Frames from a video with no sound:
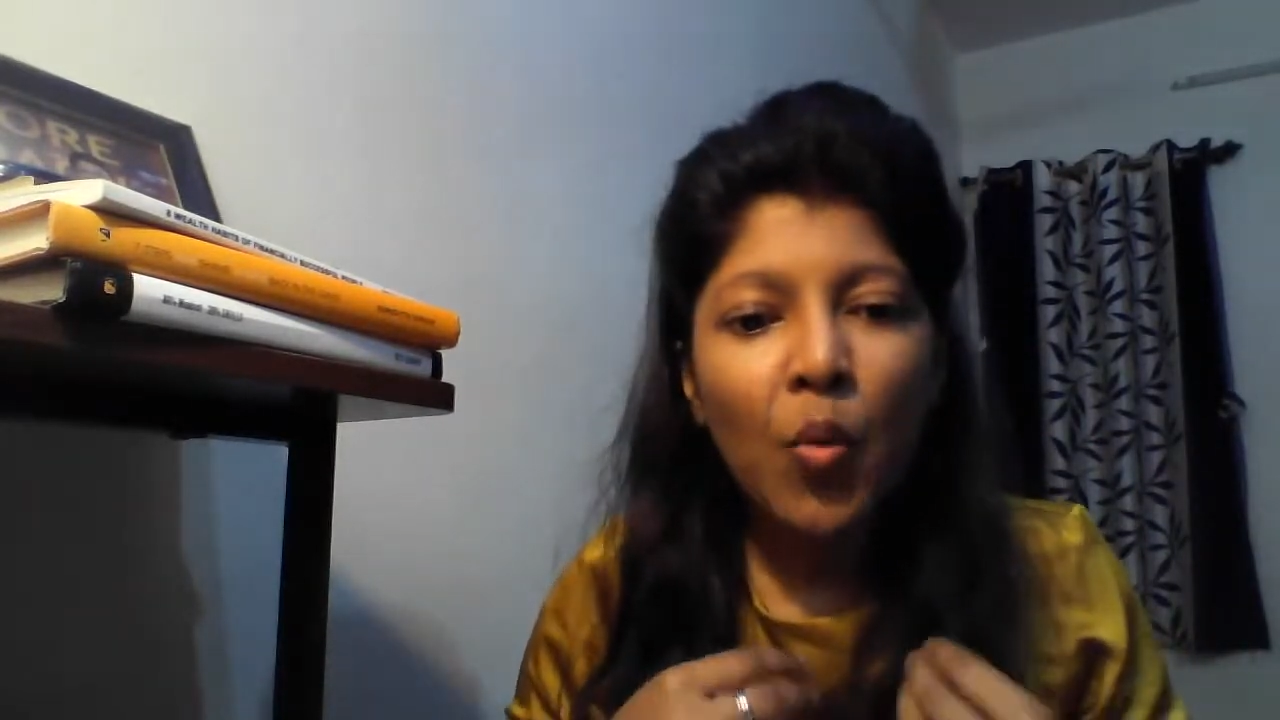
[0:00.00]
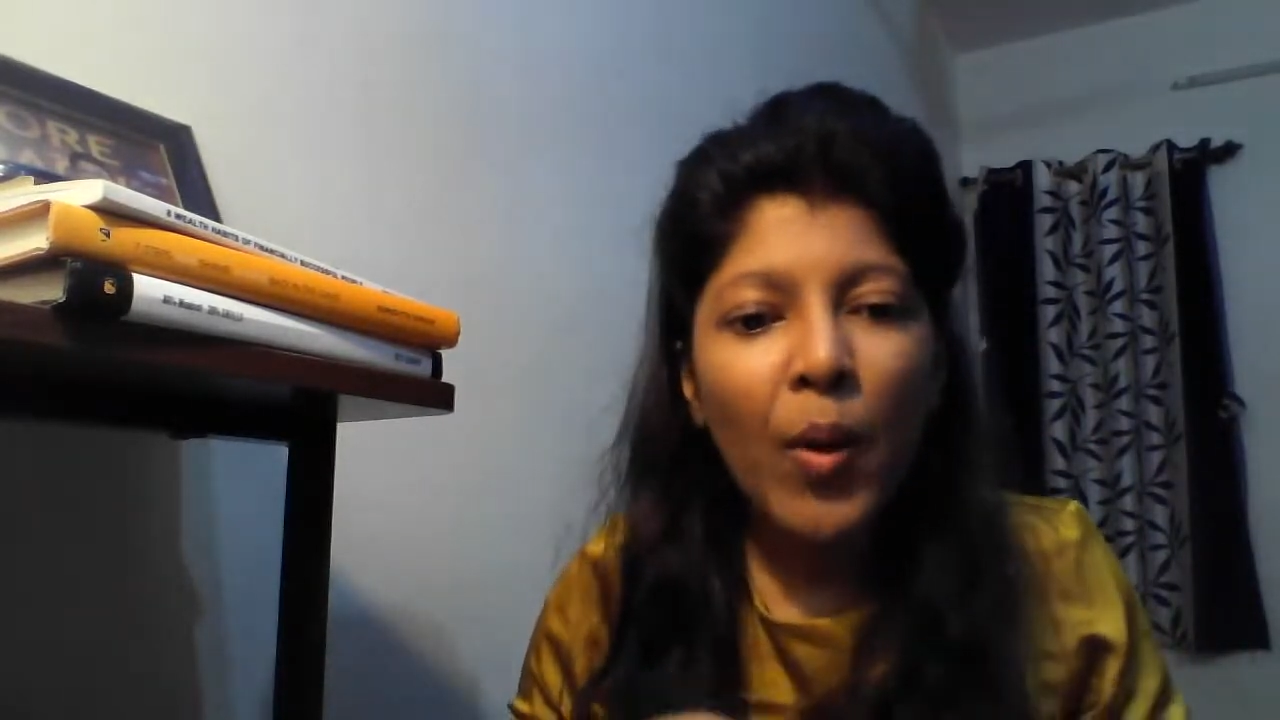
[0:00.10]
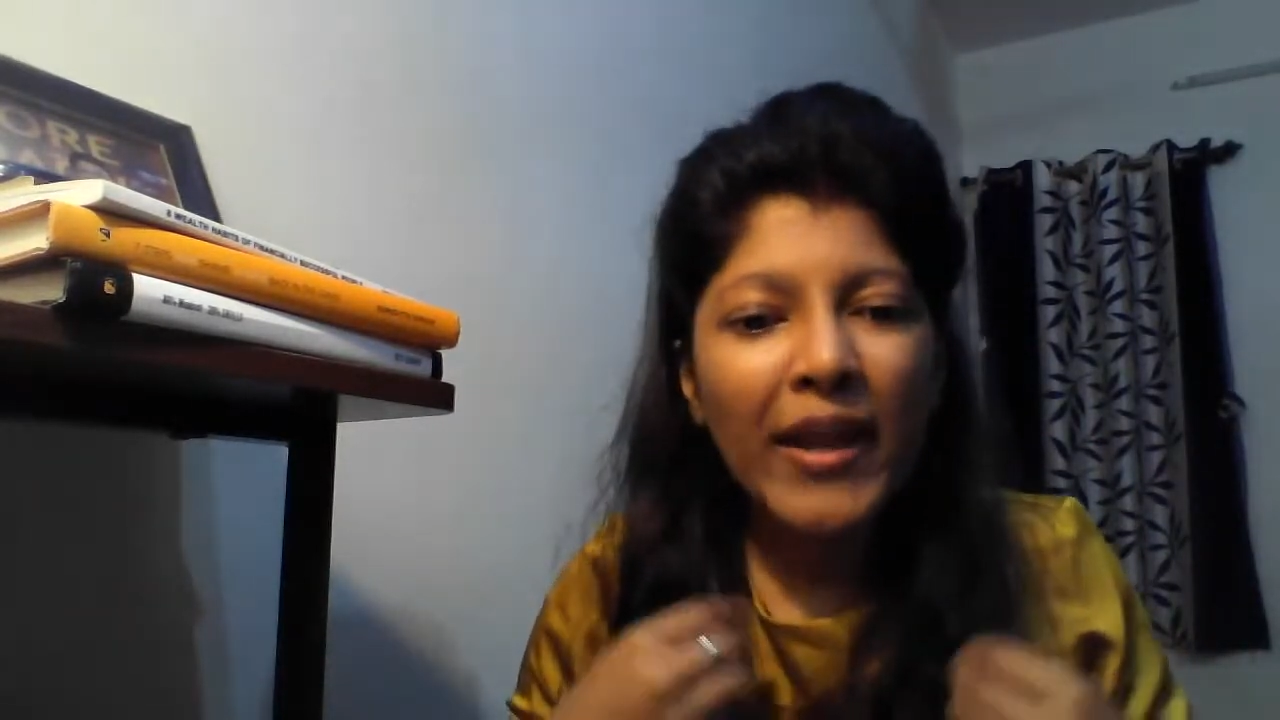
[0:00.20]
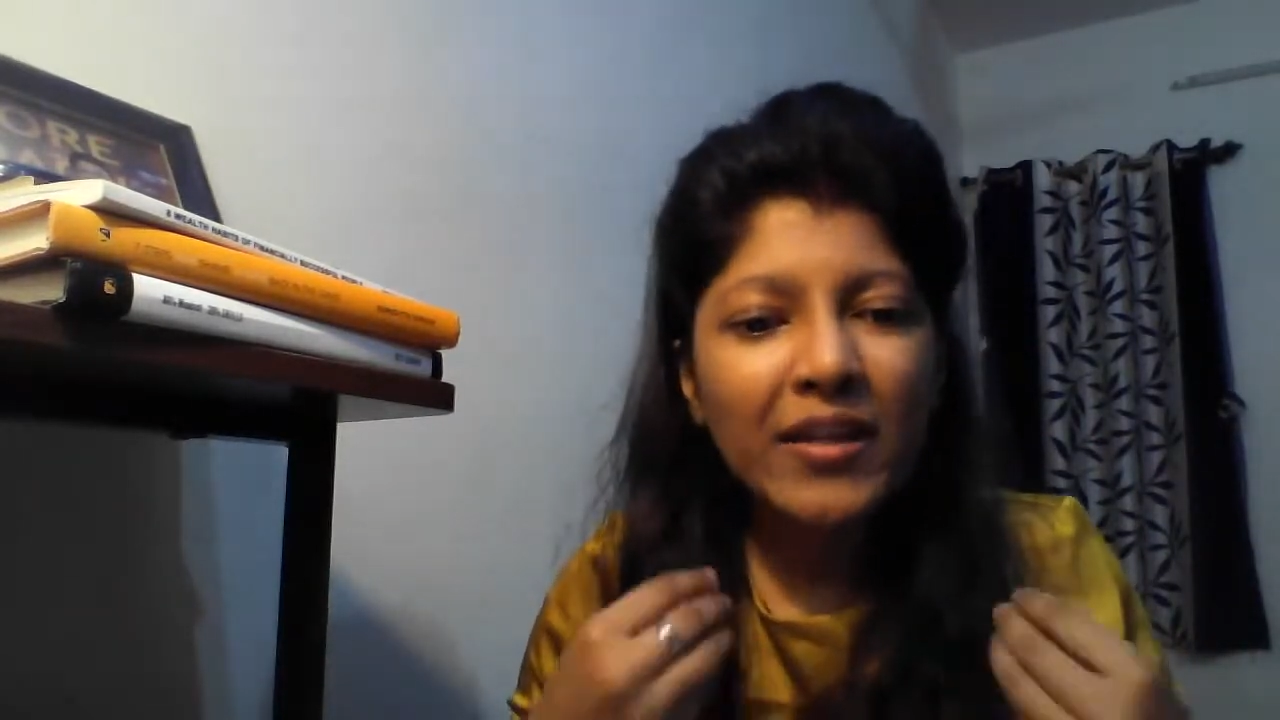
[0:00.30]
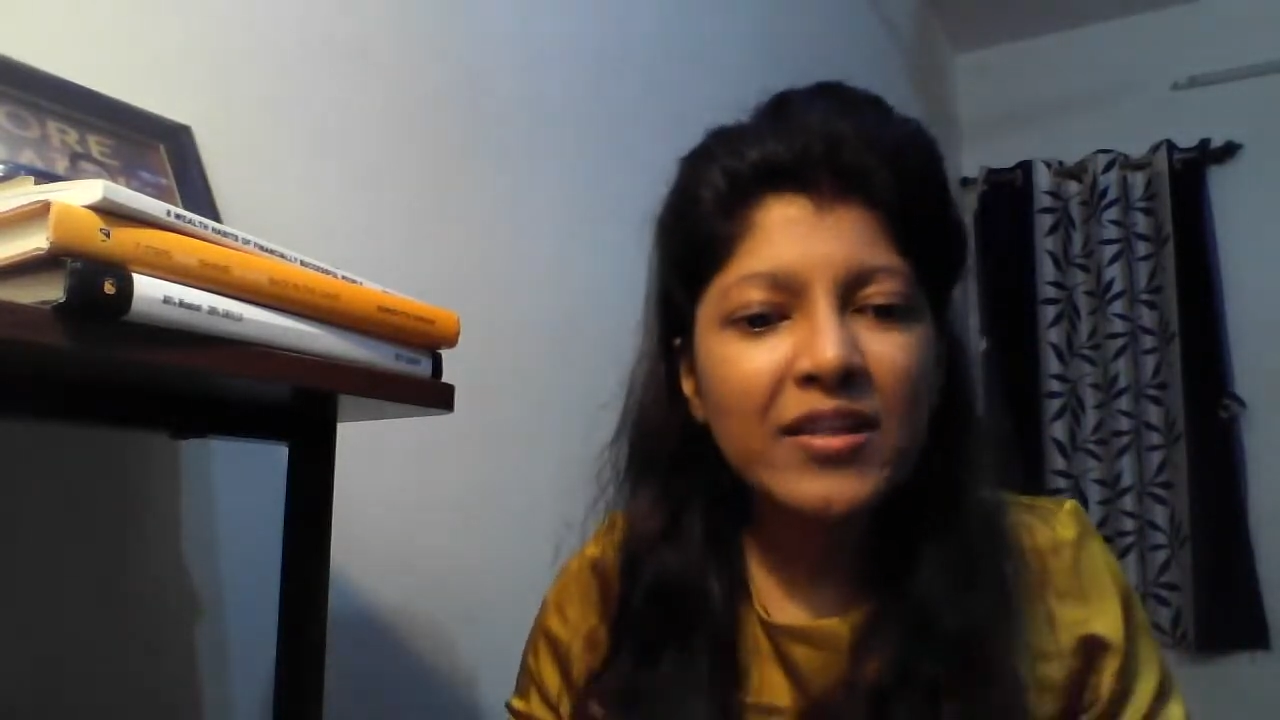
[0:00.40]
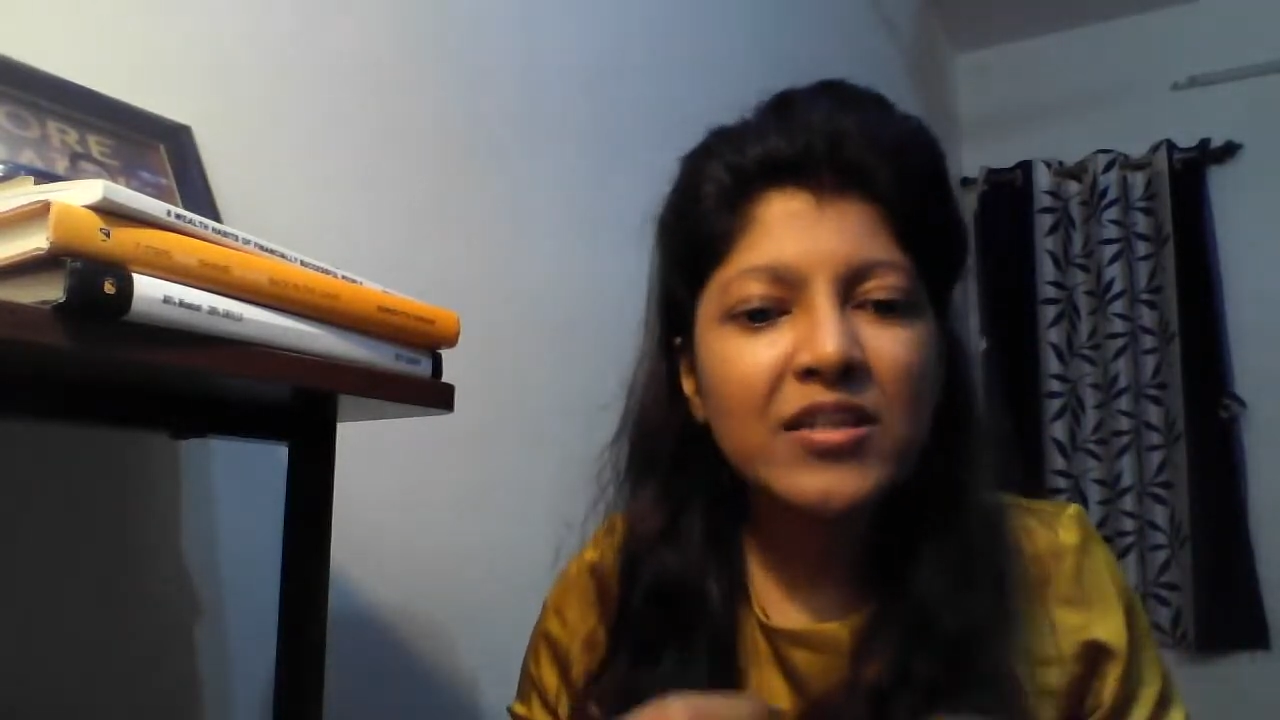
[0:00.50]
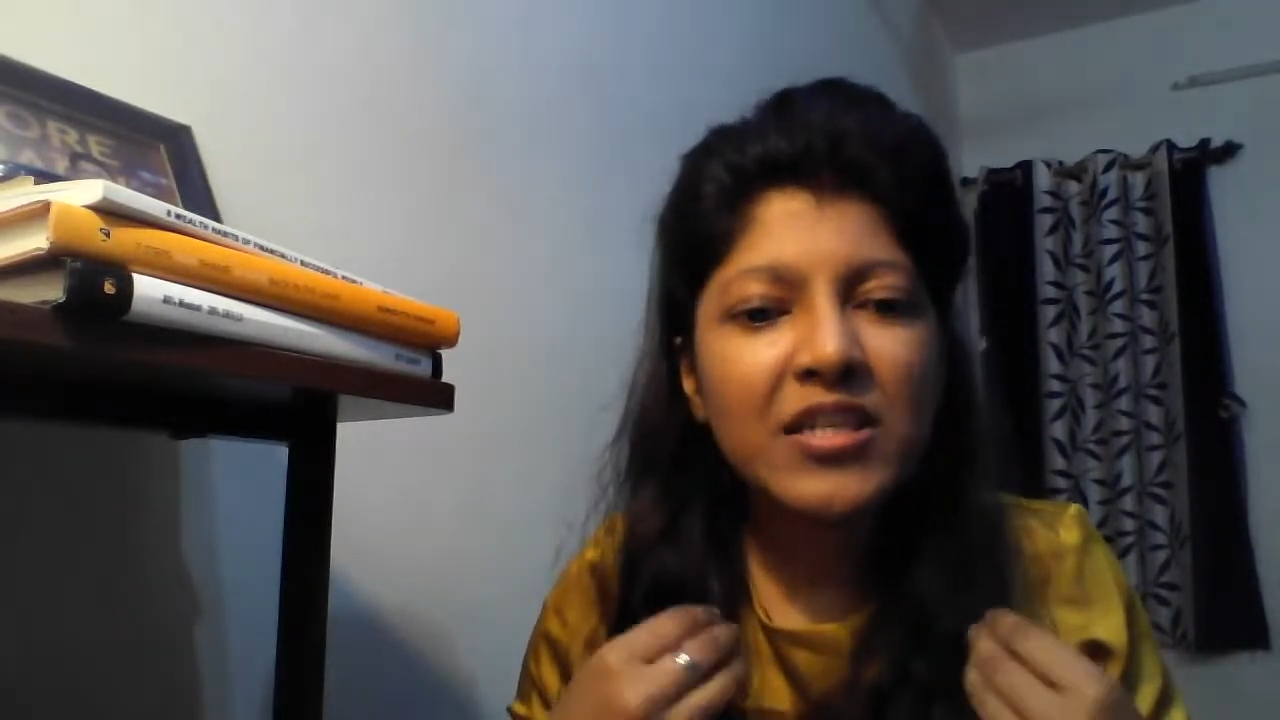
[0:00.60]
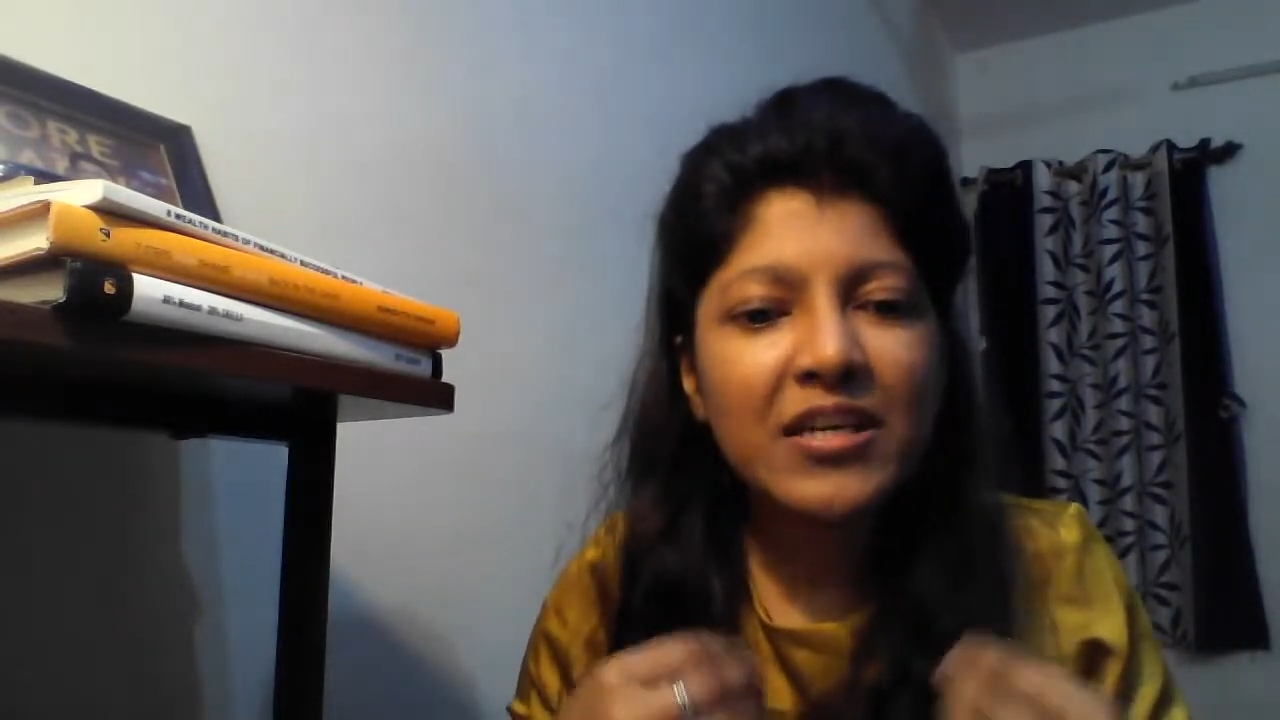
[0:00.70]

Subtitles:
when